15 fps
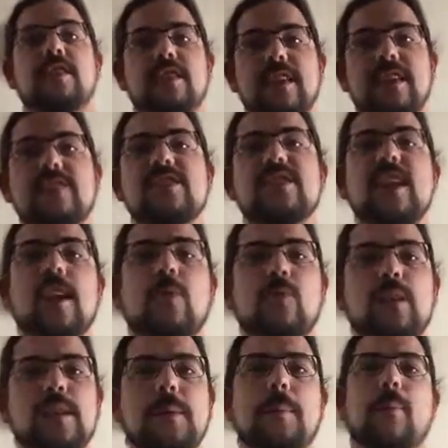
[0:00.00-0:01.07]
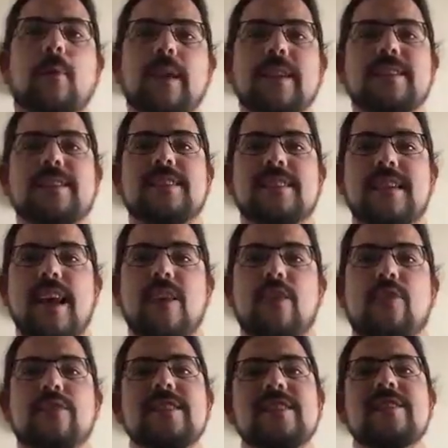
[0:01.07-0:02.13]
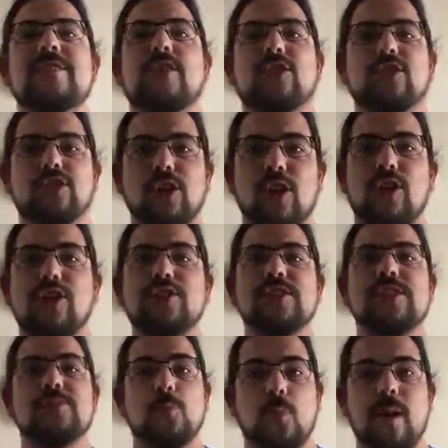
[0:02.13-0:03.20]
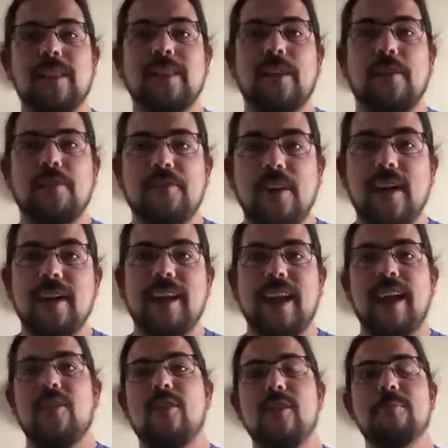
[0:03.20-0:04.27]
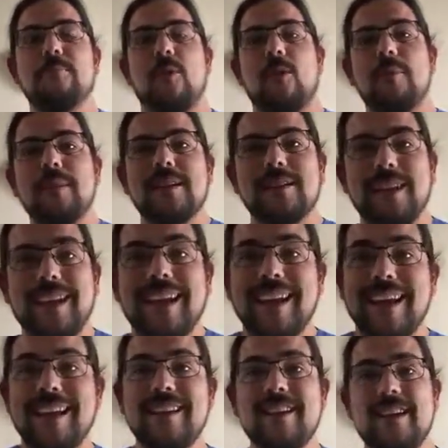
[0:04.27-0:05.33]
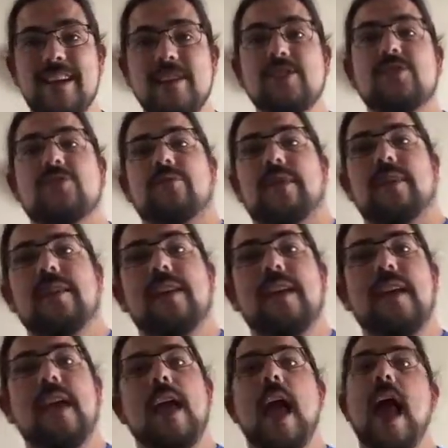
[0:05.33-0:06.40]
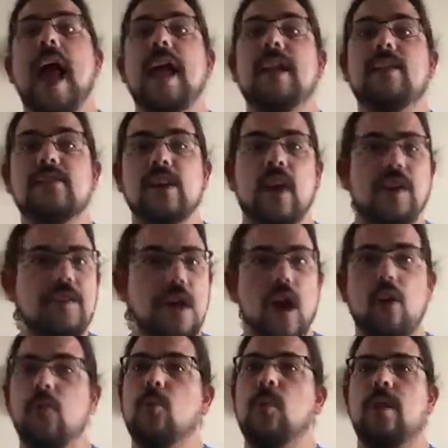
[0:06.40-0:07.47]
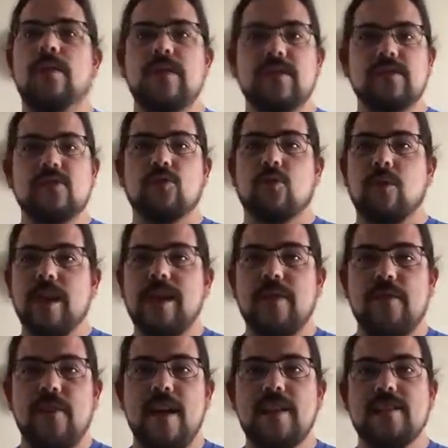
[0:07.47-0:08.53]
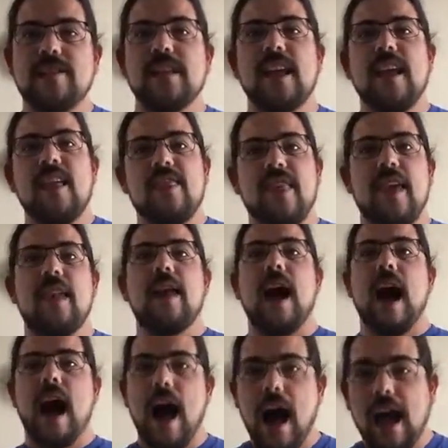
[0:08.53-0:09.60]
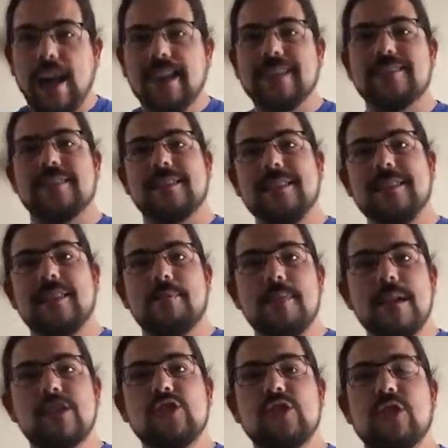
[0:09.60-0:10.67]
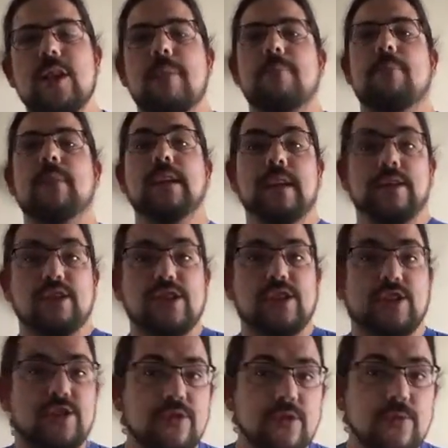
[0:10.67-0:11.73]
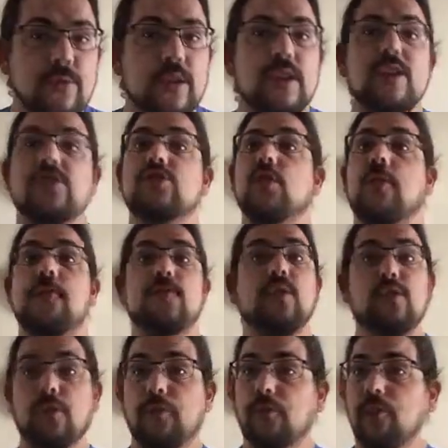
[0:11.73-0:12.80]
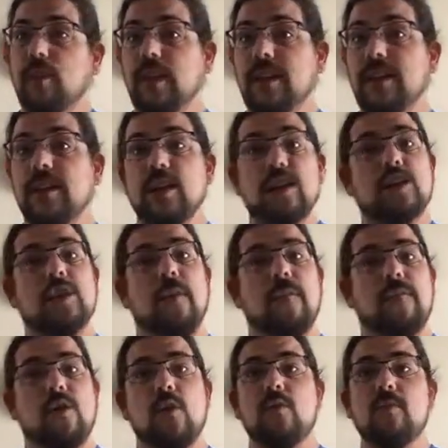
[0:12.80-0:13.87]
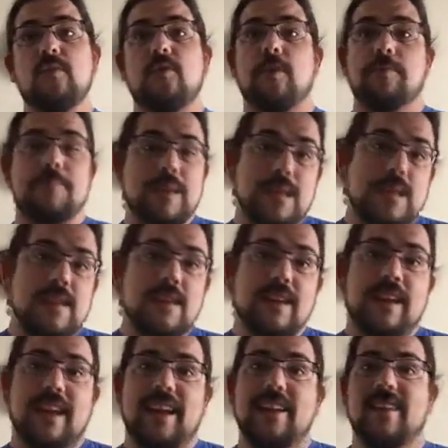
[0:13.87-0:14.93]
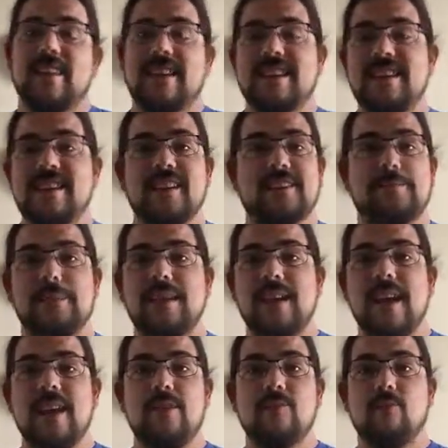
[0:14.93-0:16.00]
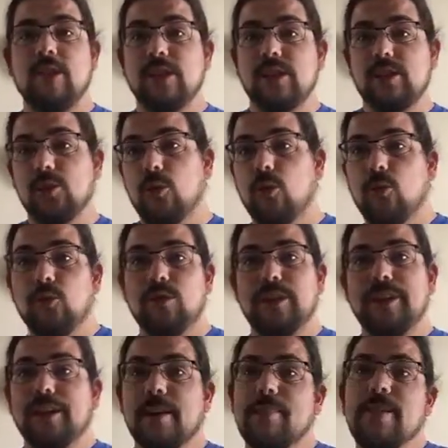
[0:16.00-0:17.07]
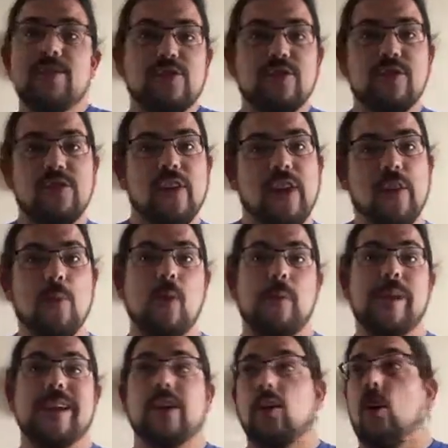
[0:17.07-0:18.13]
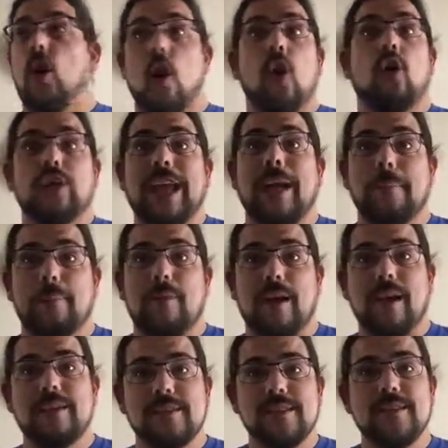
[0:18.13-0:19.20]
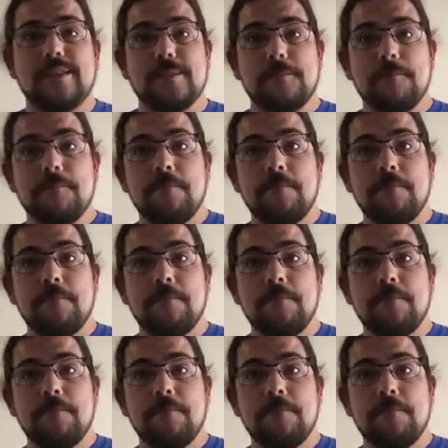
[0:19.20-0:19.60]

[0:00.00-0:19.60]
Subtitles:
This is going to really bring us together. This is the largest "What the fuck, Aaron?" moment in history. And it's another one of these great events that I, as league commissioner, am bringing to you. So feel free to vote for me in the ESPN really cool league commissioner thing where we can all get prizes.